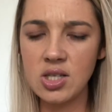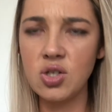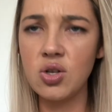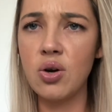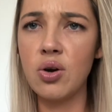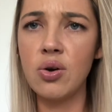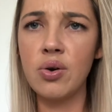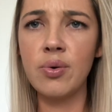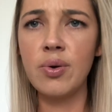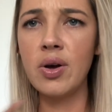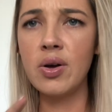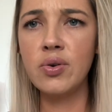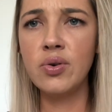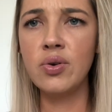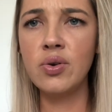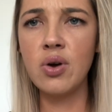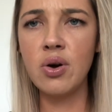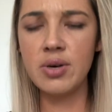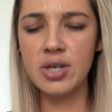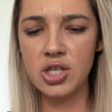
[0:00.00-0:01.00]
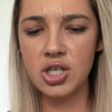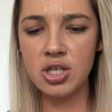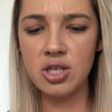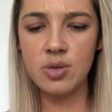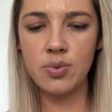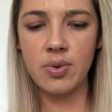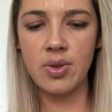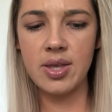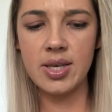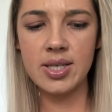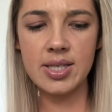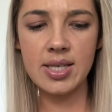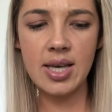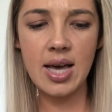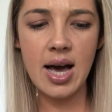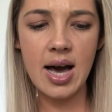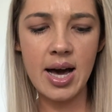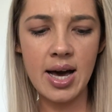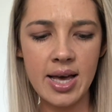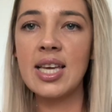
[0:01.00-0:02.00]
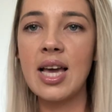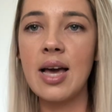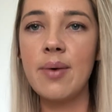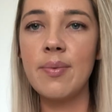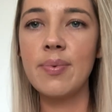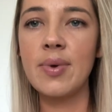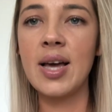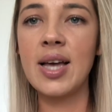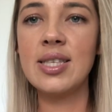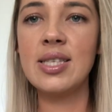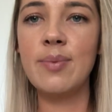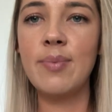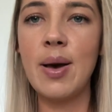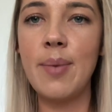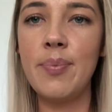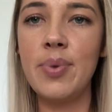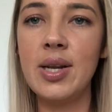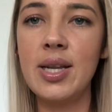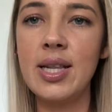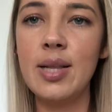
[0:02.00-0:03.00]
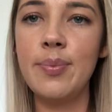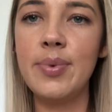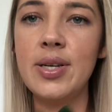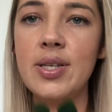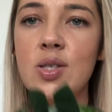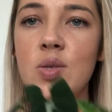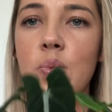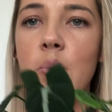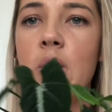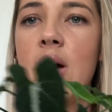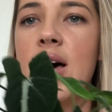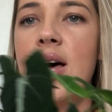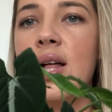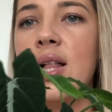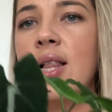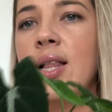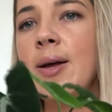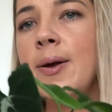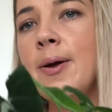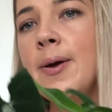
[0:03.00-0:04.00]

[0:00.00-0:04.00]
so no issues with this guy. Cut him up a little bit as well,